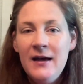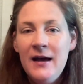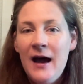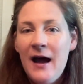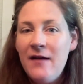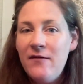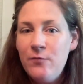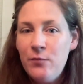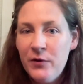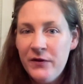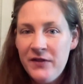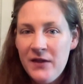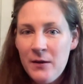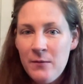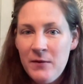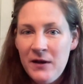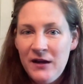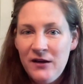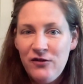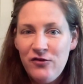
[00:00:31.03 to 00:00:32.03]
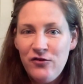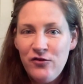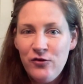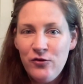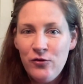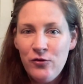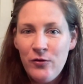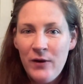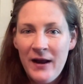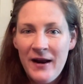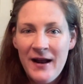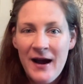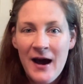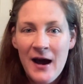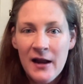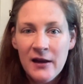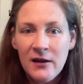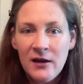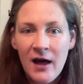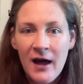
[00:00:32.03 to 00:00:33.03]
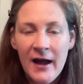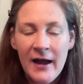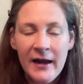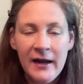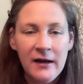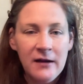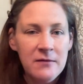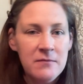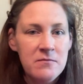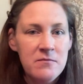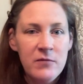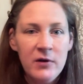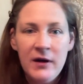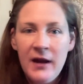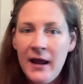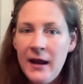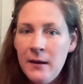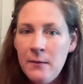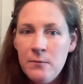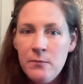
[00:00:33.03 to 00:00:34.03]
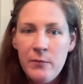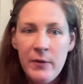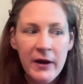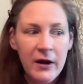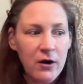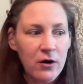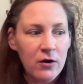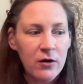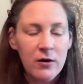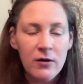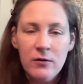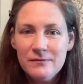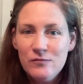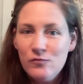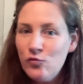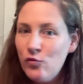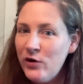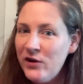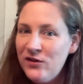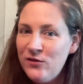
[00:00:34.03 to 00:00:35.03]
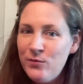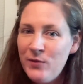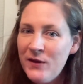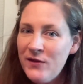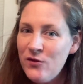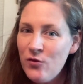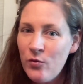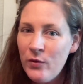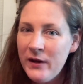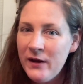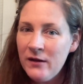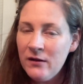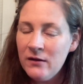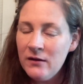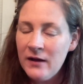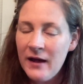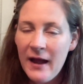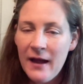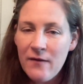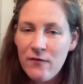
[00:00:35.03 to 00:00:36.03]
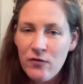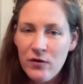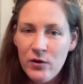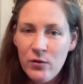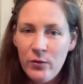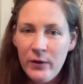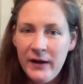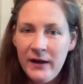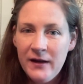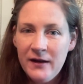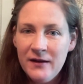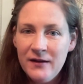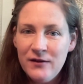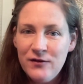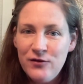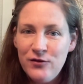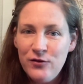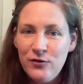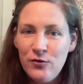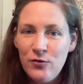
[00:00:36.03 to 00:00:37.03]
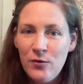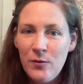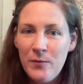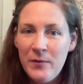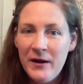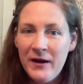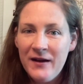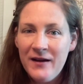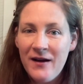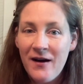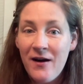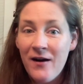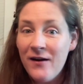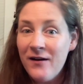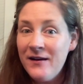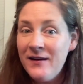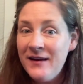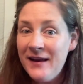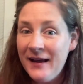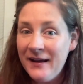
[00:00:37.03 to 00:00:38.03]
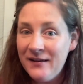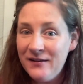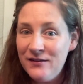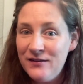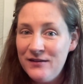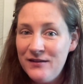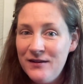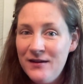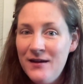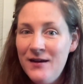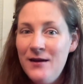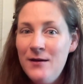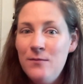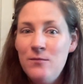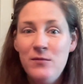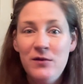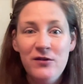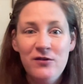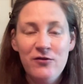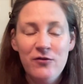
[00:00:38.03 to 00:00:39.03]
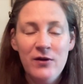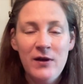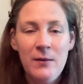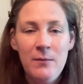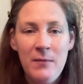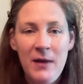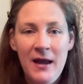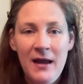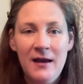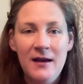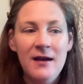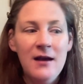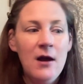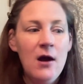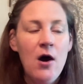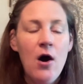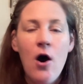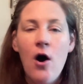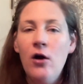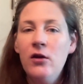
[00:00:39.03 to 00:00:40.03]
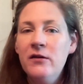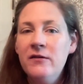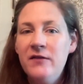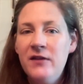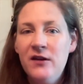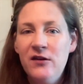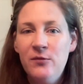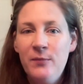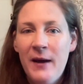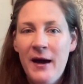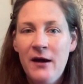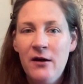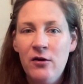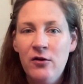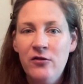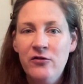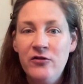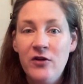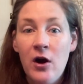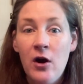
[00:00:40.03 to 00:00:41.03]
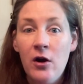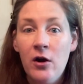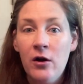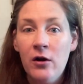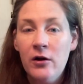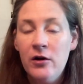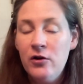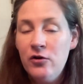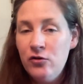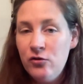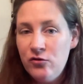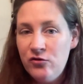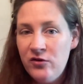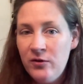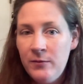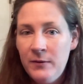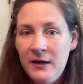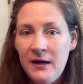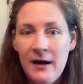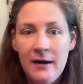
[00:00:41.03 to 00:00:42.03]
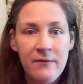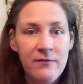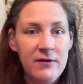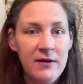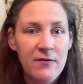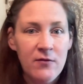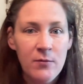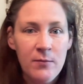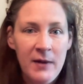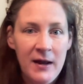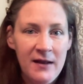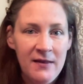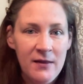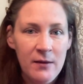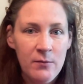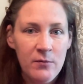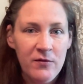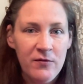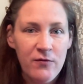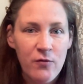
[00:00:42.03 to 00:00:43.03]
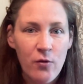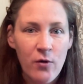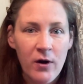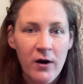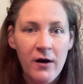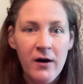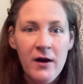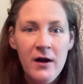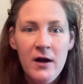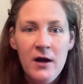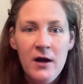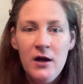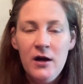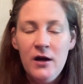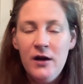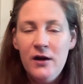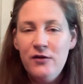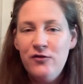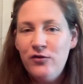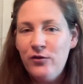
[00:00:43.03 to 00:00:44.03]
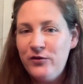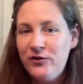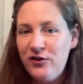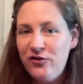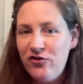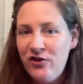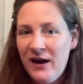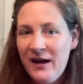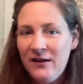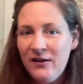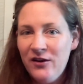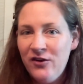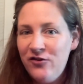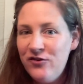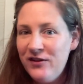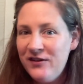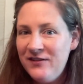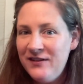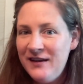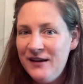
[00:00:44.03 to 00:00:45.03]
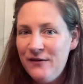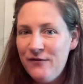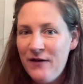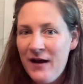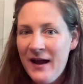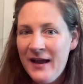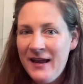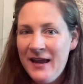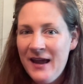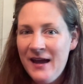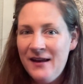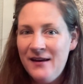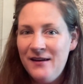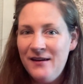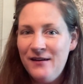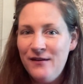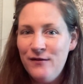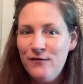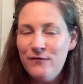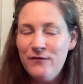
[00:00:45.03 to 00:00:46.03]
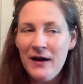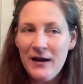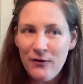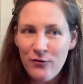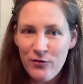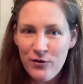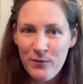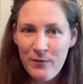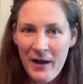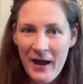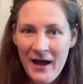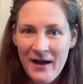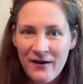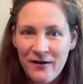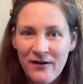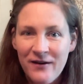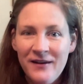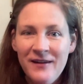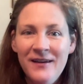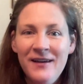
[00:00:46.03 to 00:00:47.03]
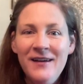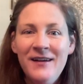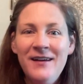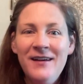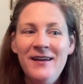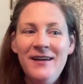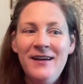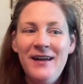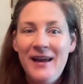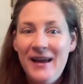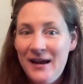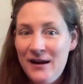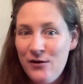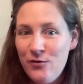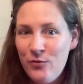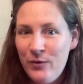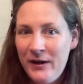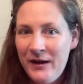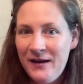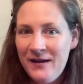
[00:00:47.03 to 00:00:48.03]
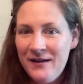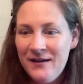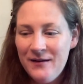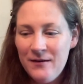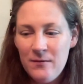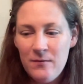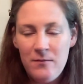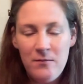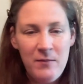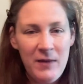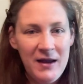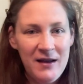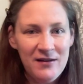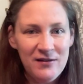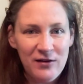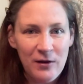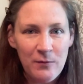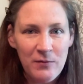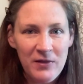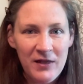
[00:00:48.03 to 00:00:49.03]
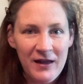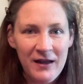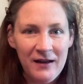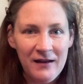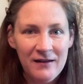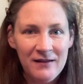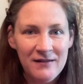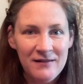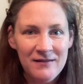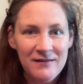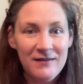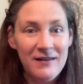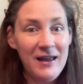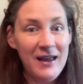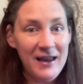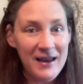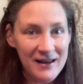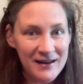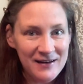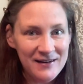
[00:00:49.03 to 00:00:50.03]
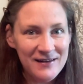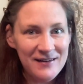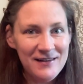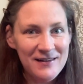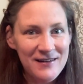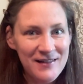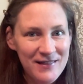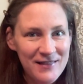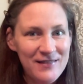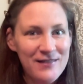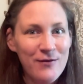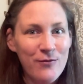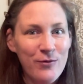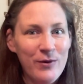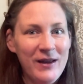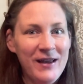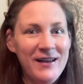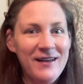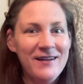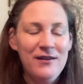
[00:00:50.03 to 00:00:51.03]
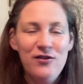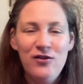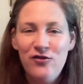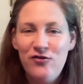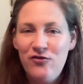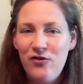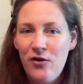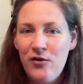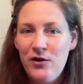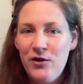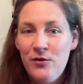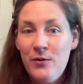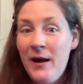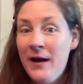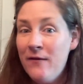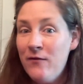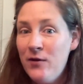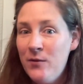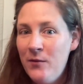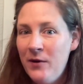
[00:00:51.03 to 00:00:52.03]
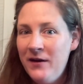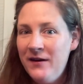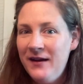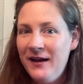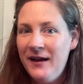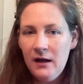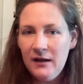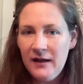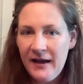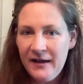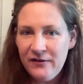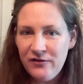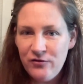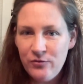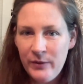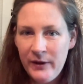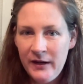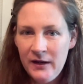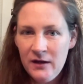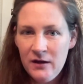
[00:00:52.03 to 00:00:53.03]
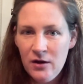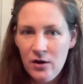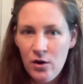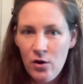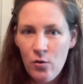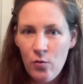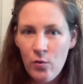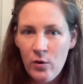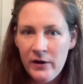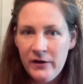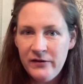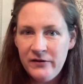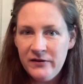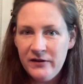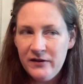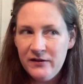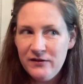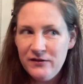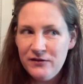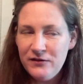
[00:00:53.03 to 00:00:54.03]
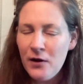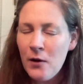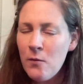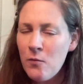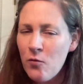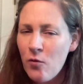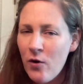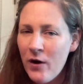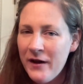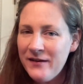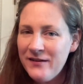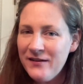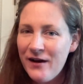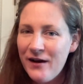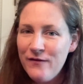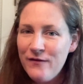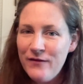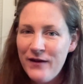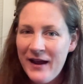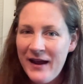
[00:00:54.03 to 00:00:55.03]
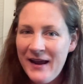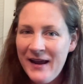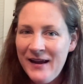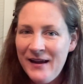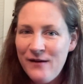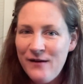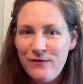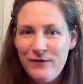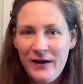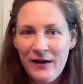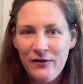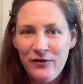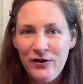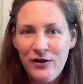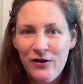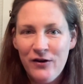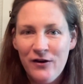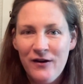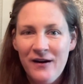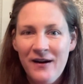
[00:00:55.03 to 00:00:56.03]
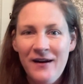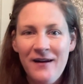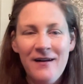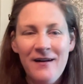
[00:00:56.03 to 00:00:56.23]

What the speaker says: I've put them into an online name picker. We spin the wheel every week to pick our next mystery make. All of these patterns are new to me. I've never made them before. So it's a challenge to see if I can follow the pattern in a week, make something in the week to show you every Monday. Last week was somewhat of a failure.